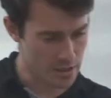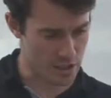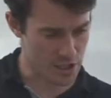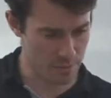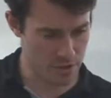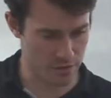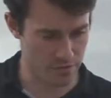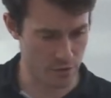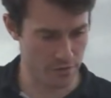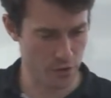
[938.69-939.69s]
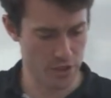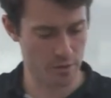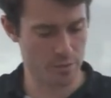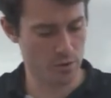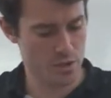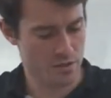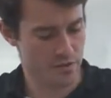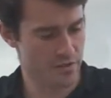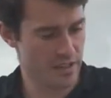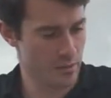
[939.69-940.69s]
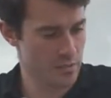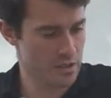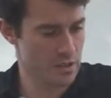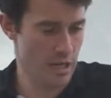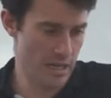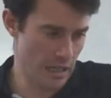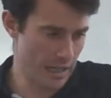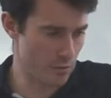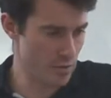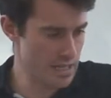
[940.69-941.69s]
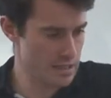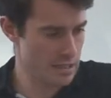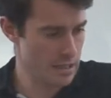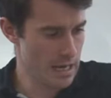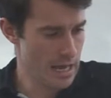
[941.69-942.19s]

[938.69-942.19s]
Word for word: the adoption of new funding approaches for development, uh, like REITs,